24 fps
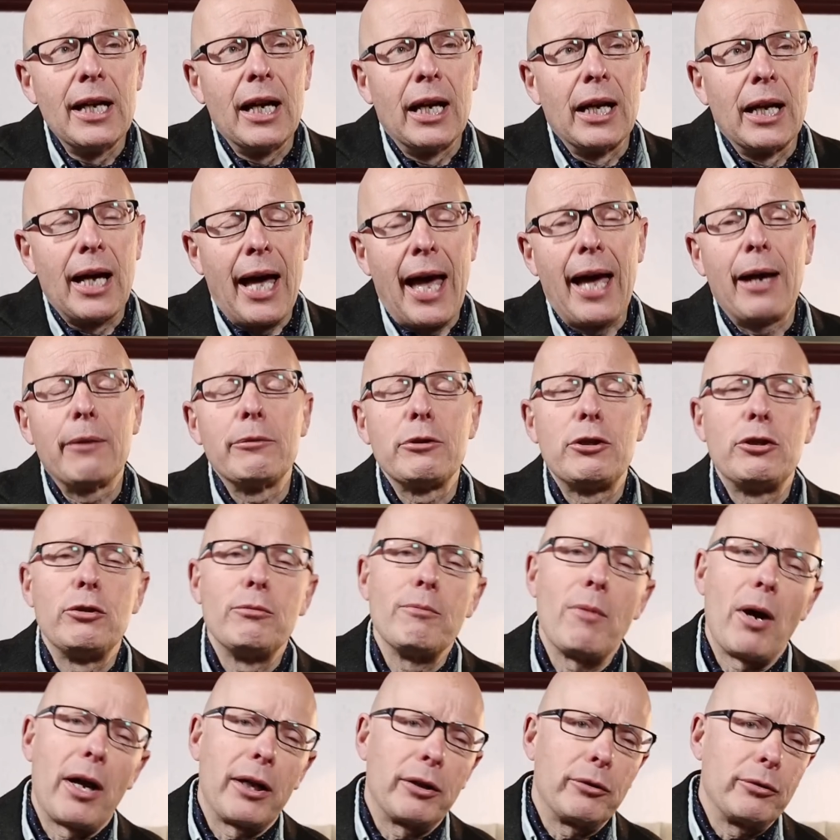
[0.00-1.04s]
Uh, how would you
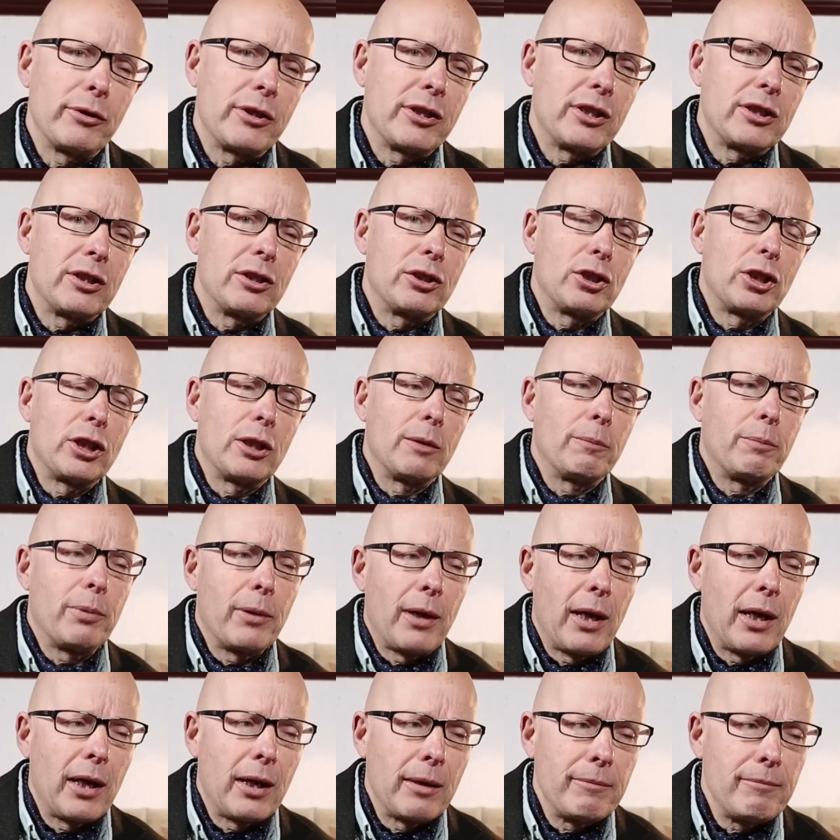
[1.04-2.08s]
microchip
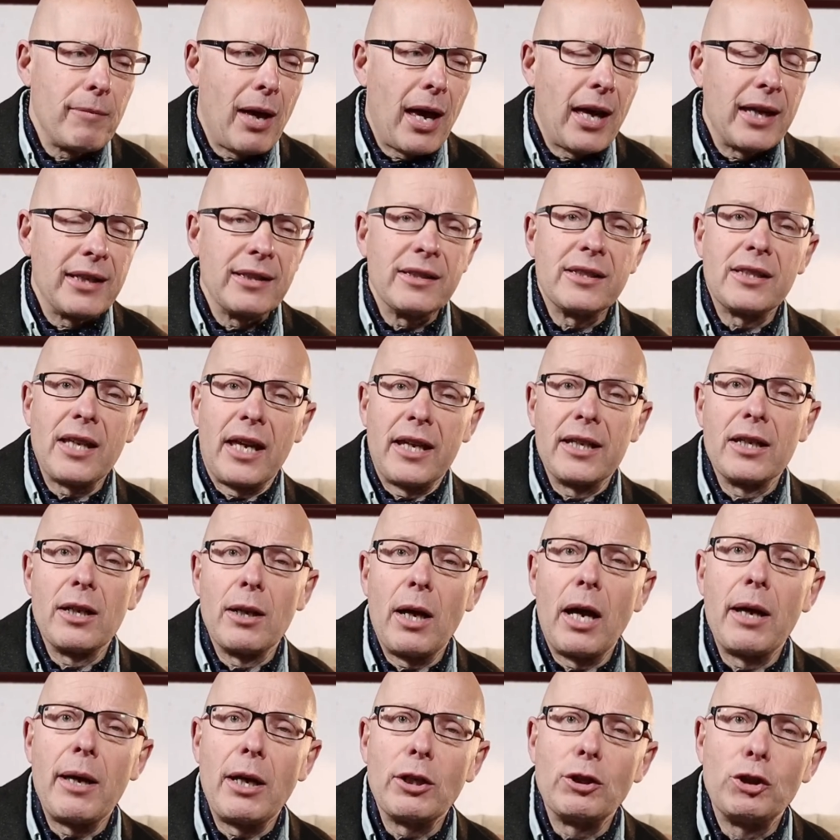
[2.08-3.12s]
um, a, say
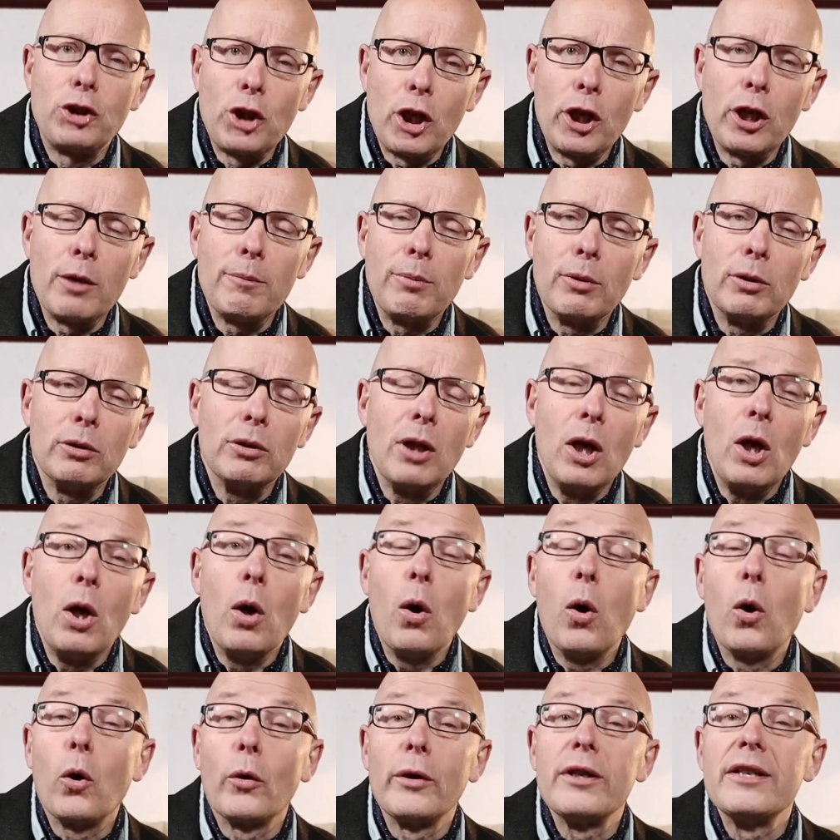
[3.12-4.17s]
a, a, gerbil
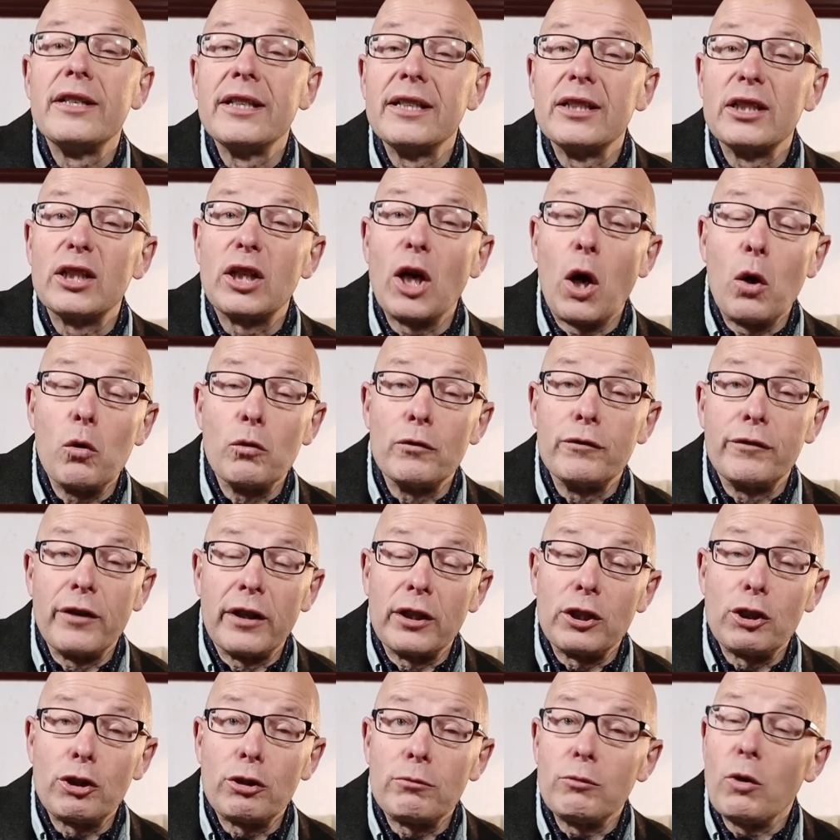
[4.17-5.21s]
or indeed a
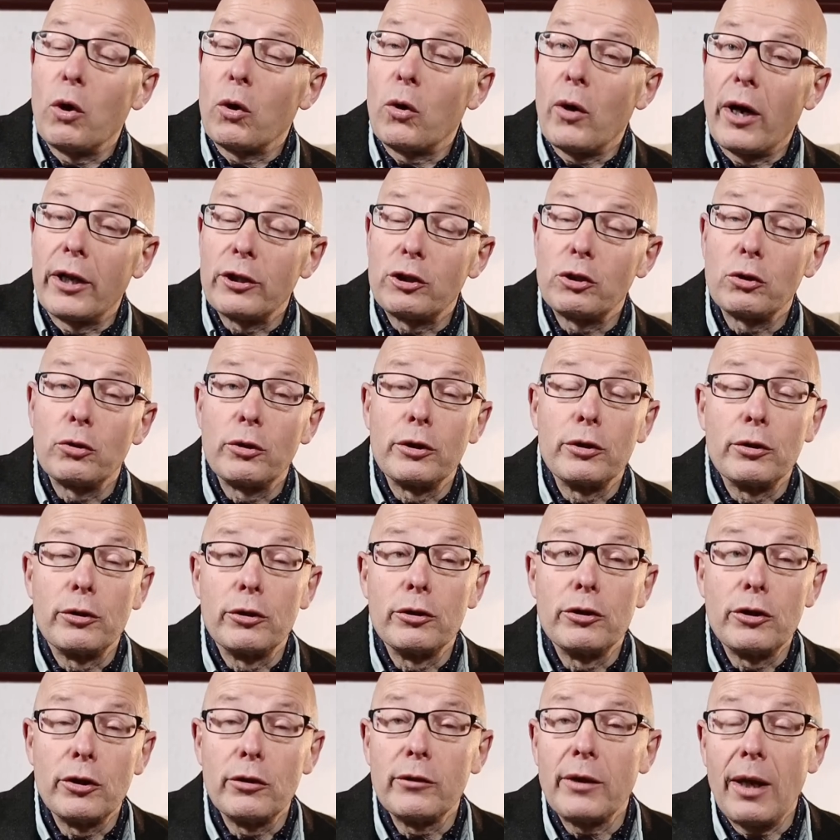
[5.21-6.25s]
goldfish? Not quite sure you
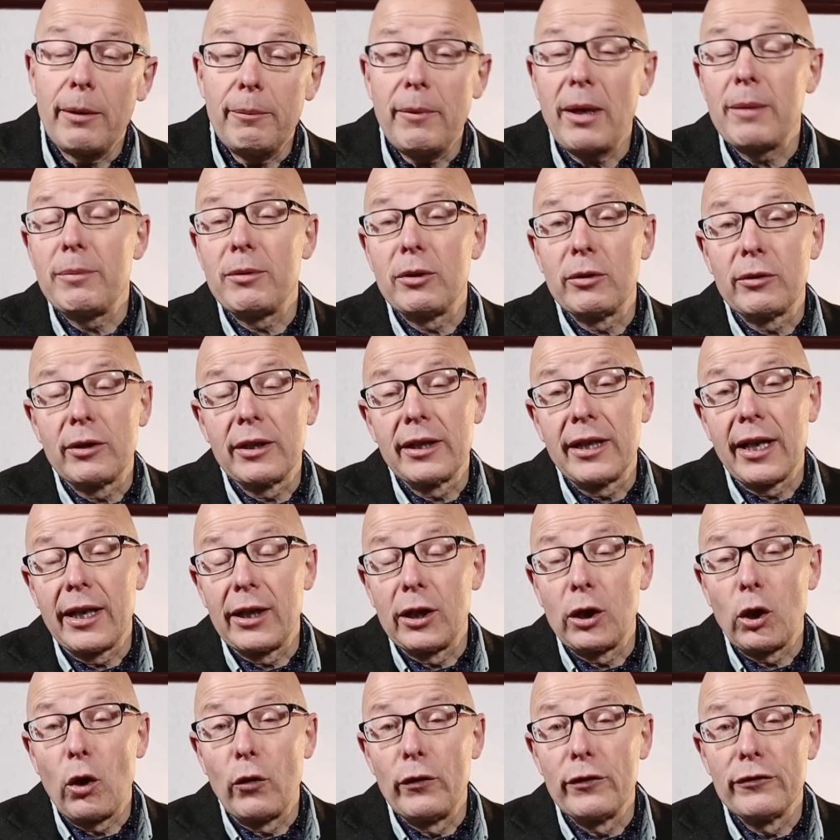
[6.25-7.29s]
could do that. Maybe you can
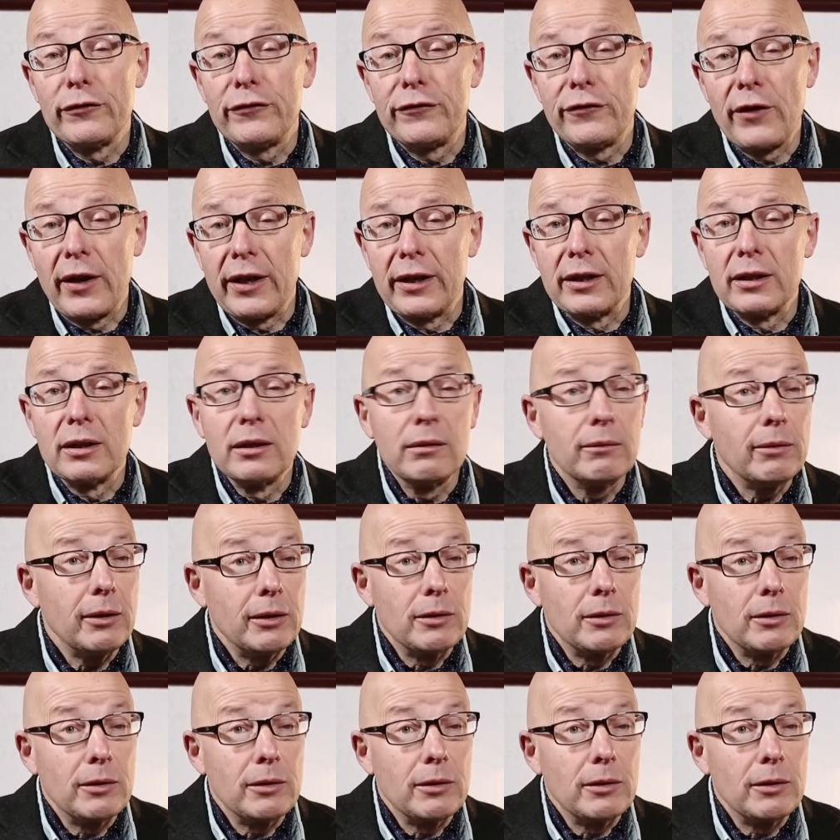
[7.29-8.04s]
get it on the fin.